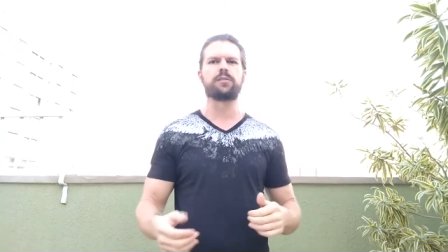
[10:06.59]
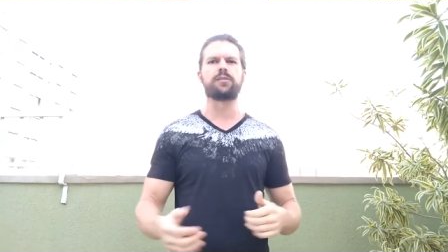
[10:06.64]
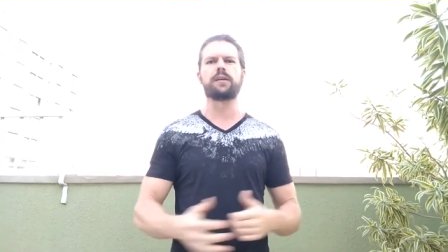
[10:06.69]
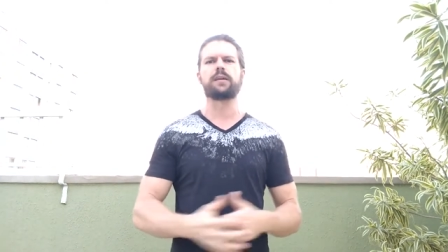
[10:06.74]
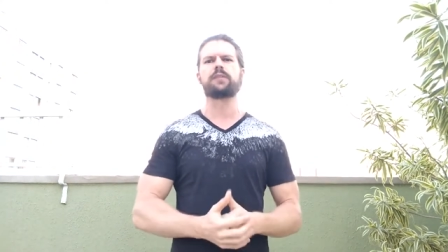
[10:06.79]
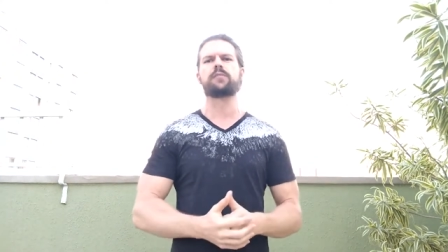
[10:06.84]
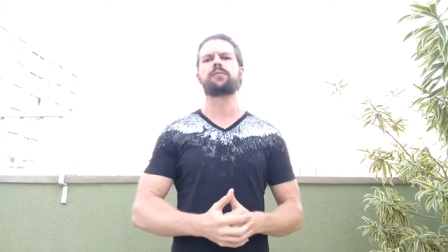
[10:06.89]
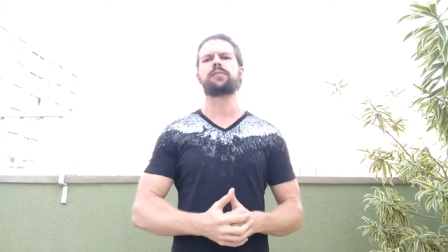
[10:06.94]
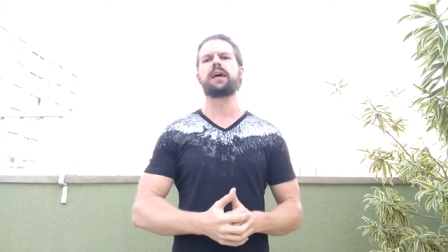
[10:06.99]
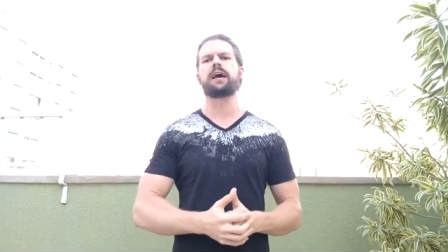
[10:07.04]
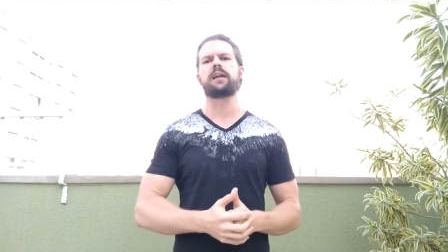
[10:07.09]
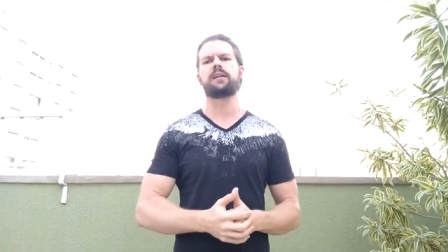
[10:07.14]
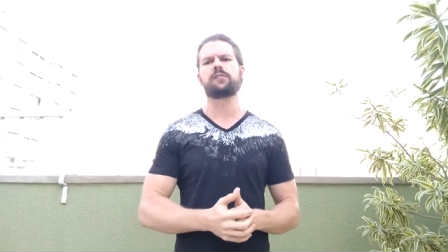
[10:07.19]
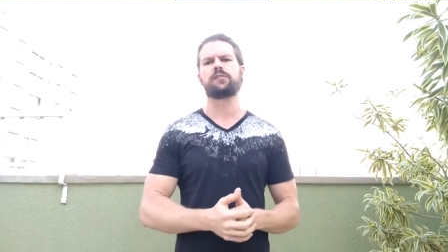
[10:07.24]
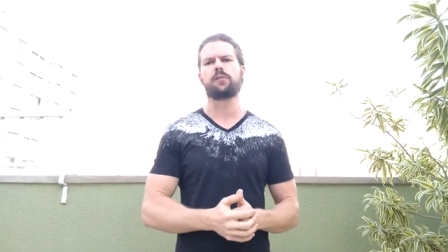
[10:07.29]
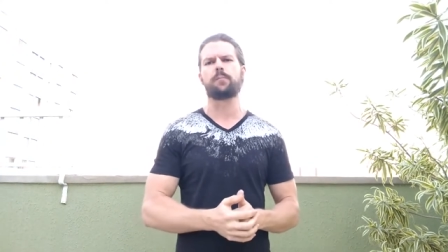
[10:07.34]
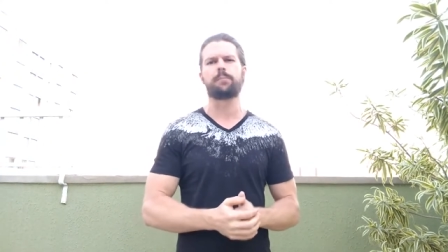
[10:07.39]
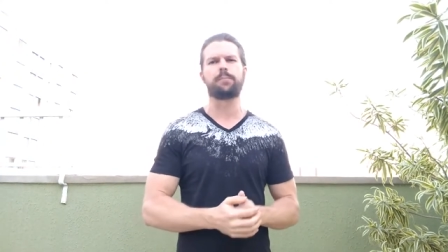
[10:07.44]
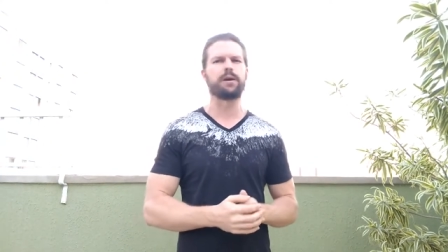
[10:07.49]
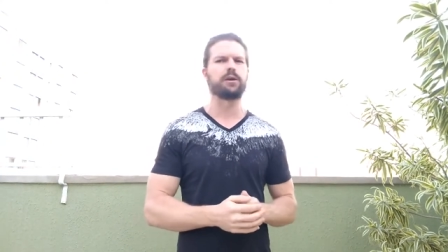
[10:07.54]
think of that
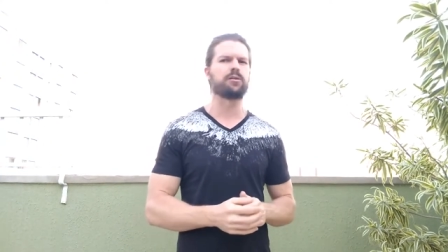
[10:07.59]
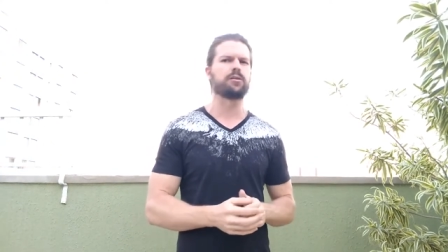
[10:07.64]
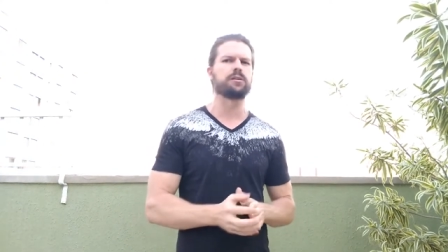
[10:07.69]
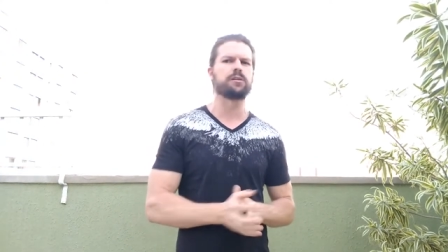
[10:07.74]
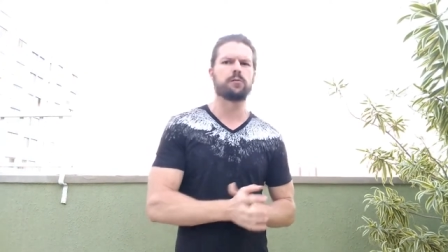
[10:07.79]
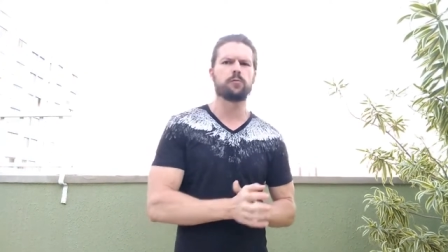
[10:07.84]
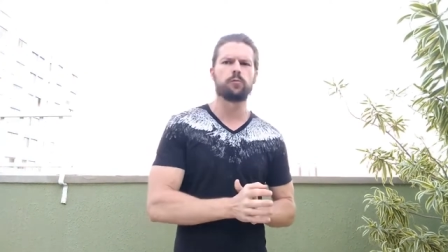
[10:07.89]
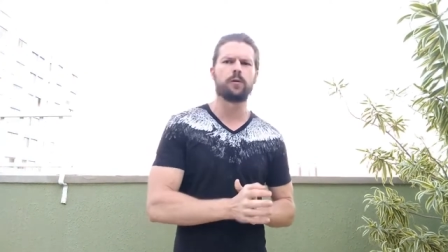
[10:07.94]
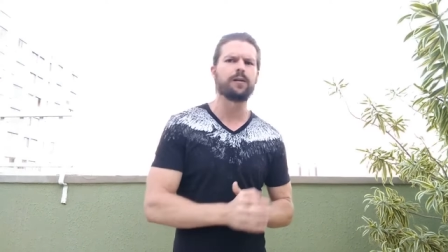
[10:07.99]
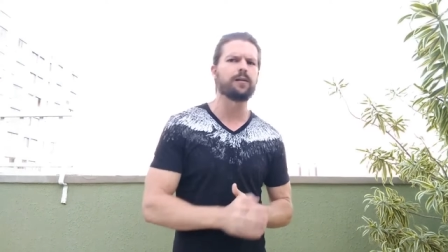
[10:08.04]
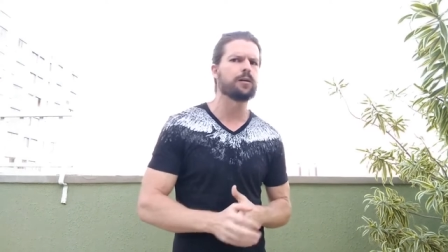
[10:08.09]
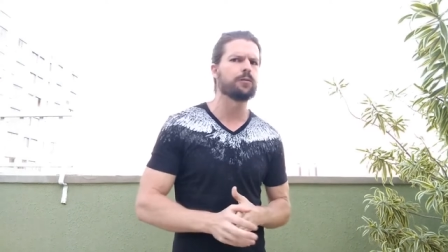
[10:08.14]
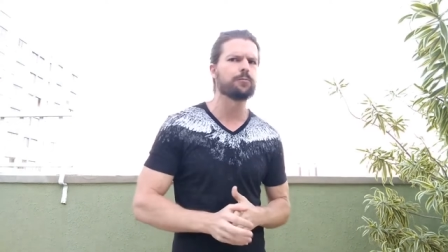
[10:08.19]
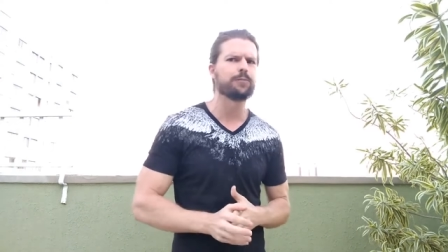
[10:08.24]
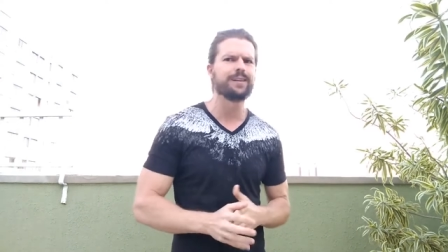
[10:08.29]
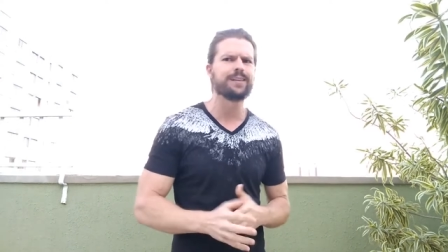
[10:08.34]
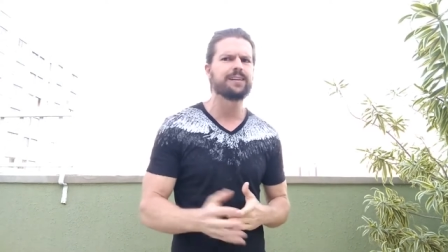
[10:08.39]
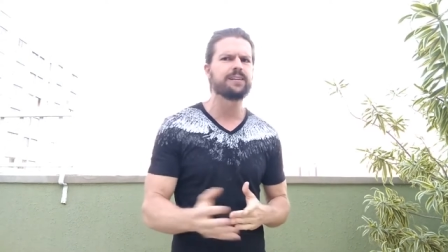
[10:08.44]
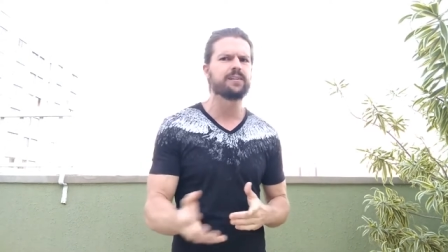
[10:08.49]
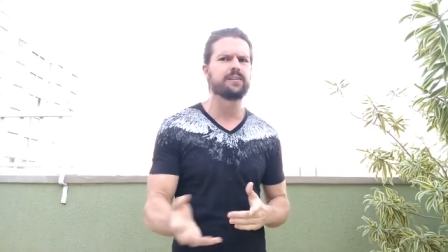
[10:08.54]
as a barrier well it
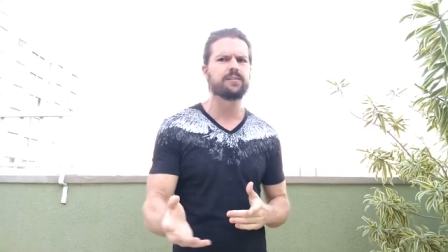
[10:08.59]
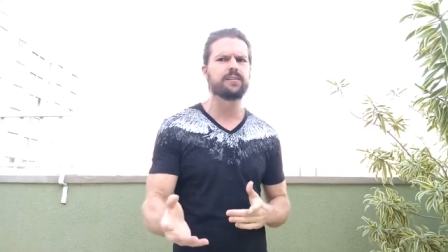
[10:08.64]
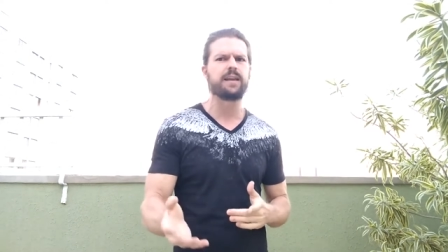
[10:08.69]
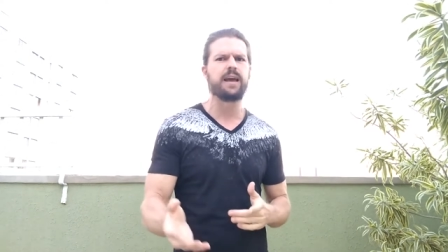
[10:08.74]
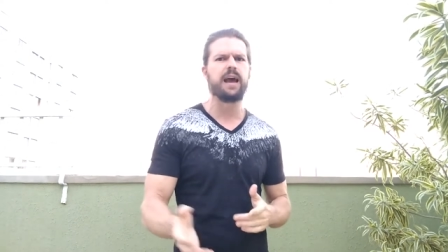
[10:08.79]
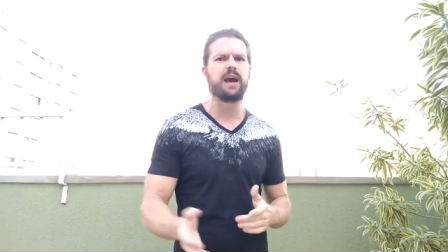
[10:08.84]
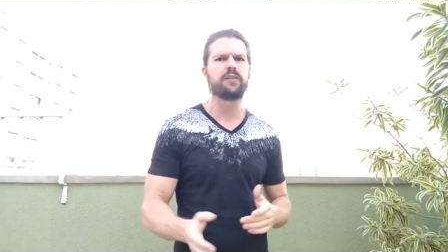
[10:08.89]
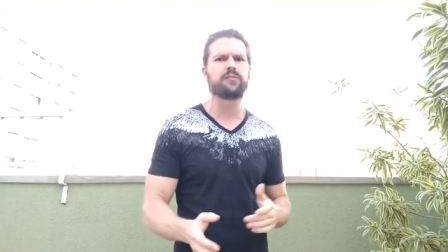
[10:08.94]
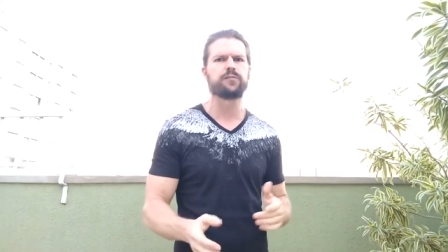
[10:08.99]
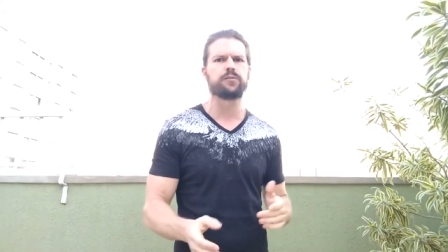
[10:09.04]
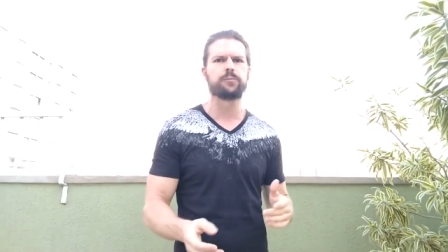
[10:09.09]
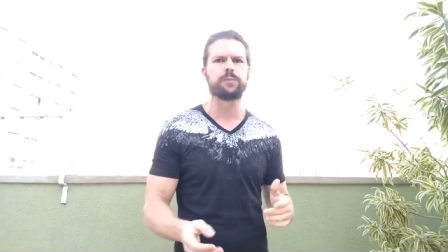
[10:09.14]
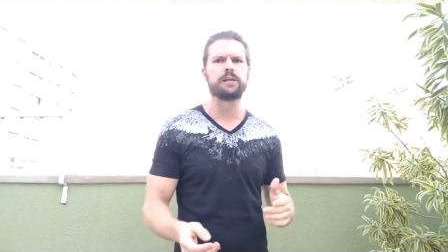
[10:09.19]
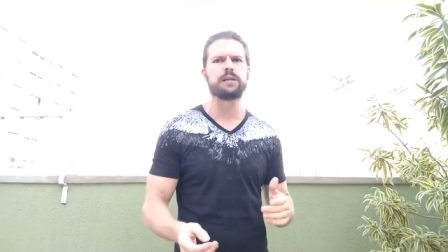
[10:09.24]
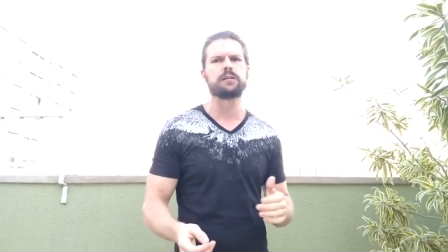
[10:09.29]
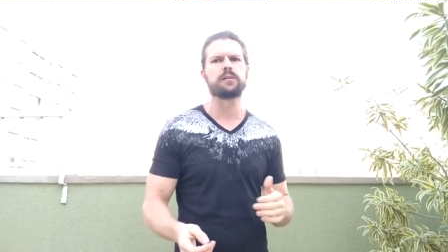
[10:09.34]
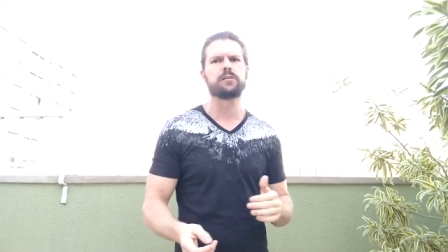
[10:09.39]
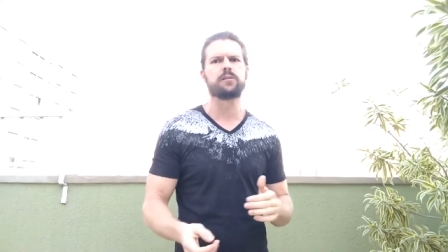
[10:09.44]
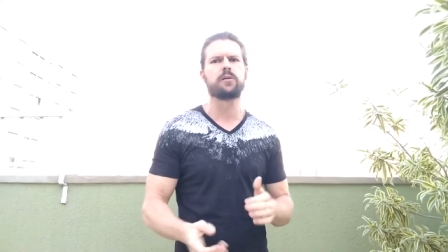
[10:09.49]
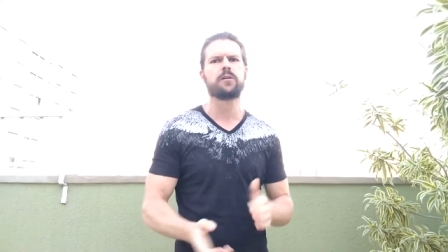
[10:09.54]
really doesn't have to
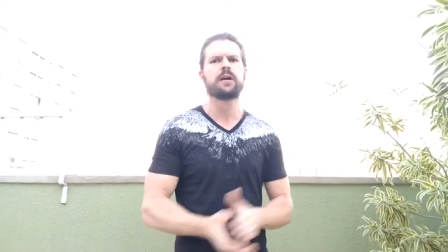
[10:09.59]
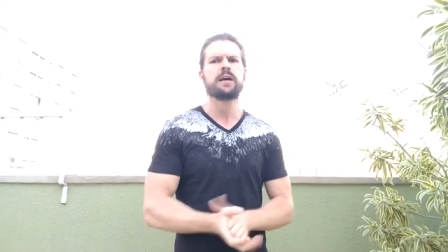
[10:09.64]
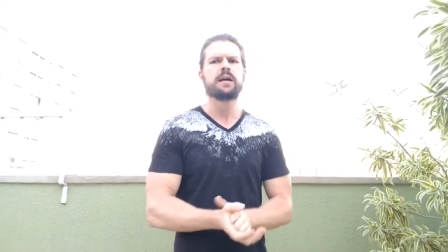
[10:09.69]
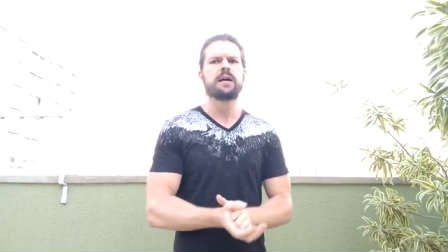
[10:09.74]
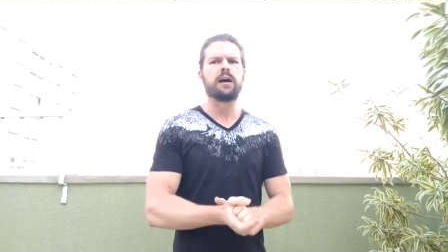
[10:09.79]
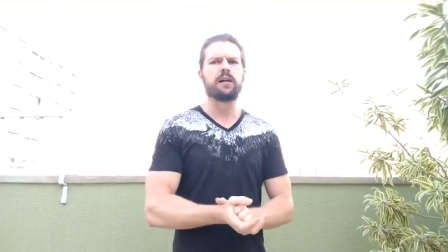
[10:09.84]
be you know